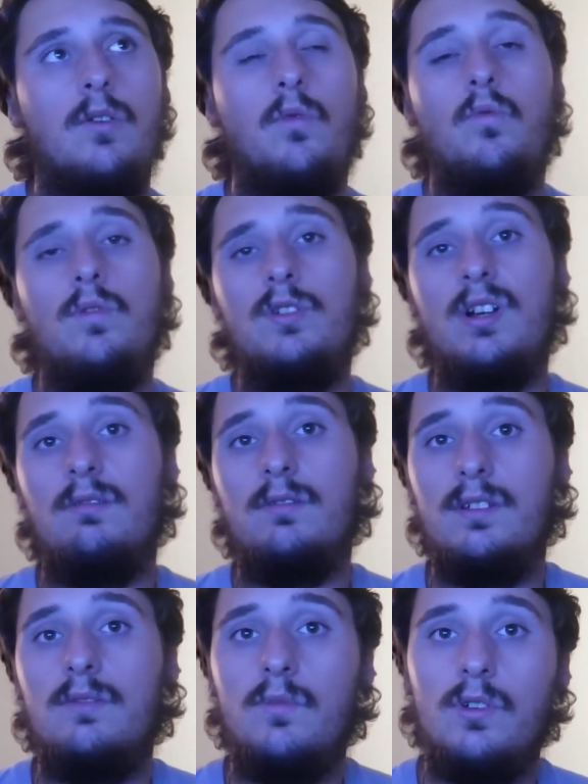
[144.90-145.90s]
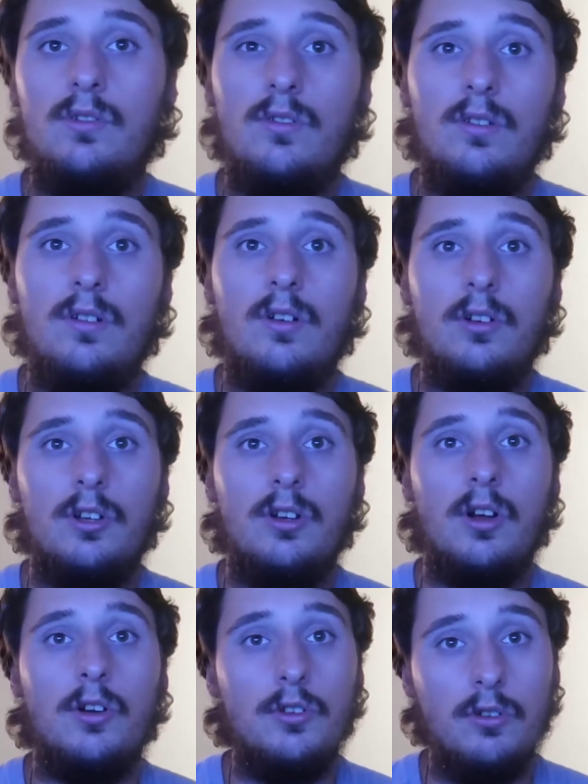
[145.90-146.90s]
which travel team are
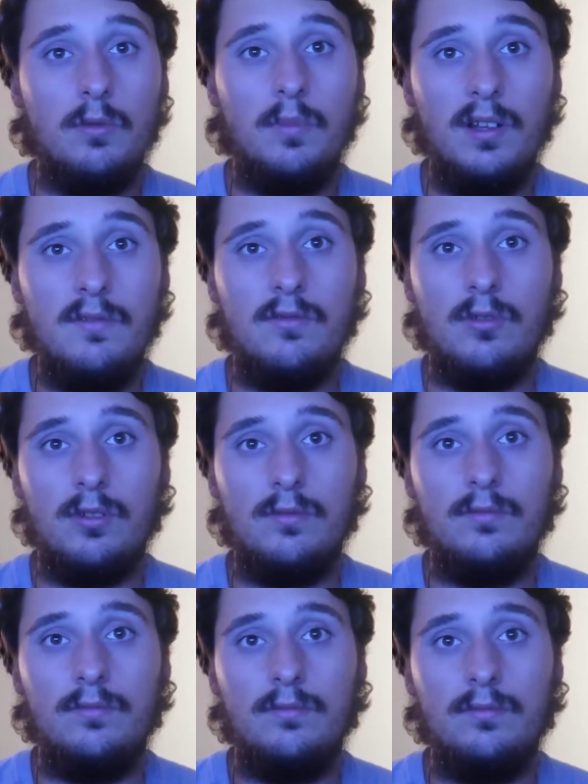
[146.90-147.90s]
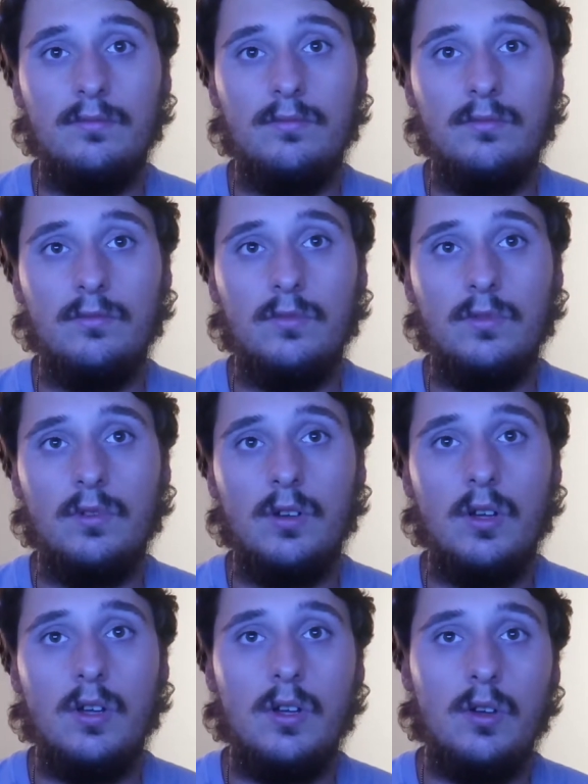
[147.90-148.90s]
you gonna play for?
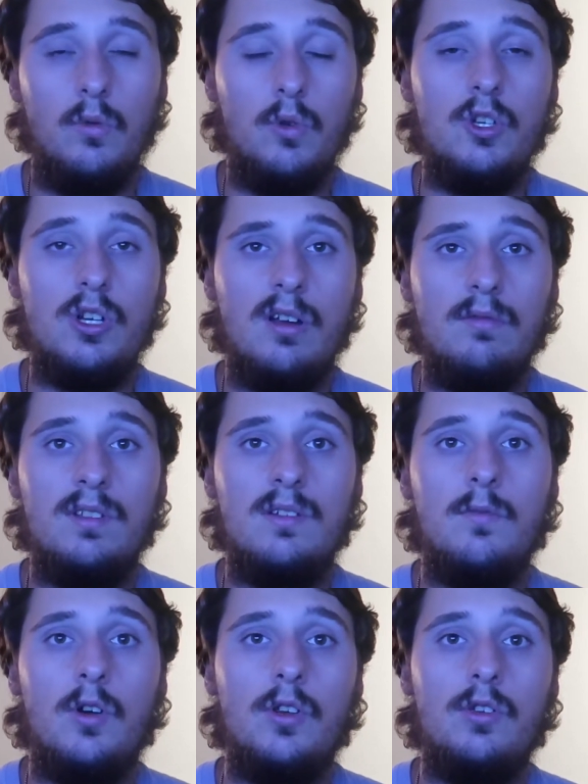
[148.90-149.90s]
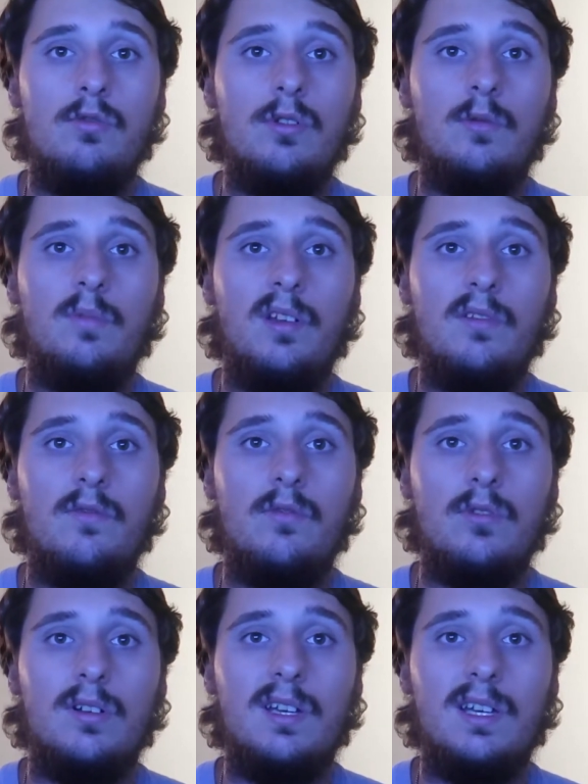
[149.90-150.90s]
Which travel team are you gonna play
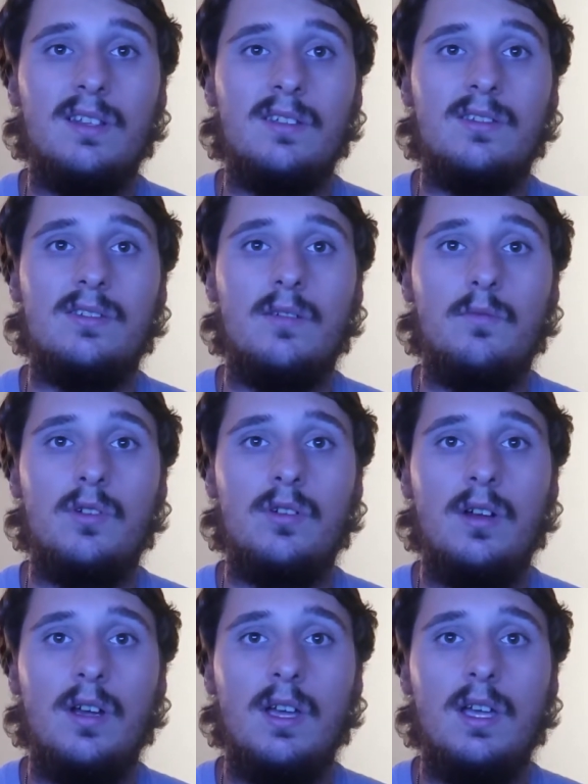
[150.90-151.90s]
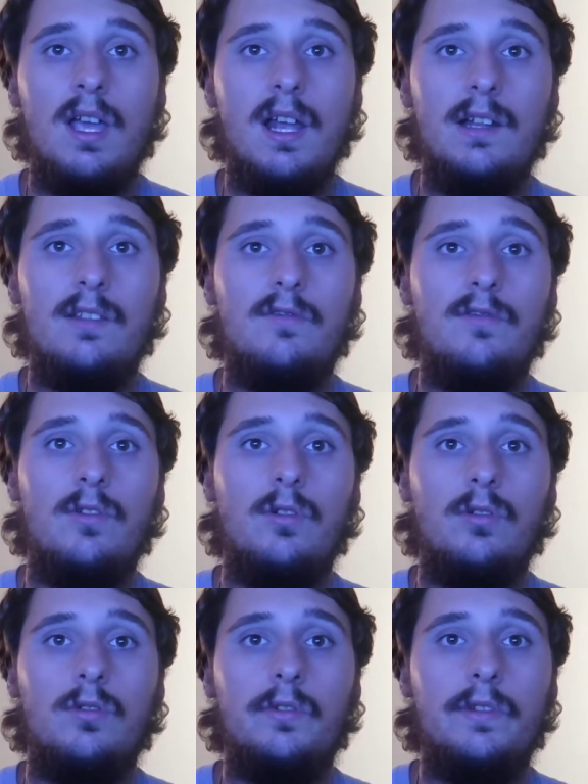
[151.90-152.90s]
for in the summer and in the
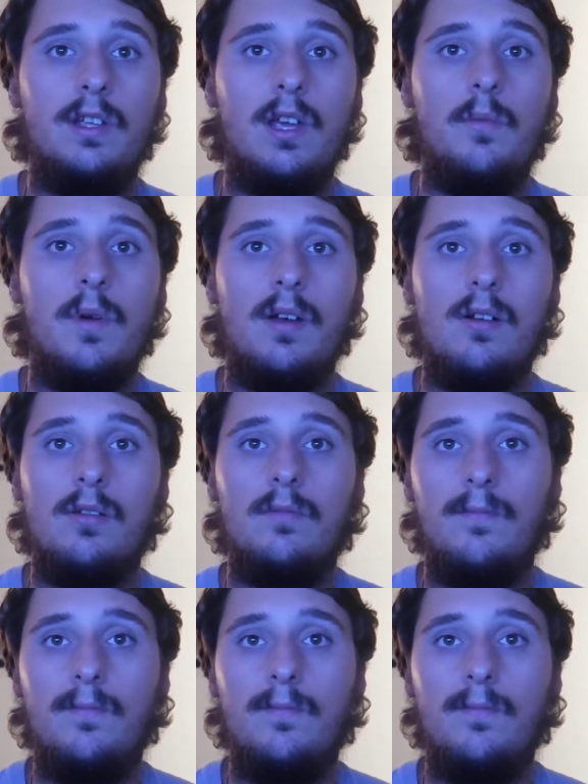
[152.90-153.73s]
fall to get better?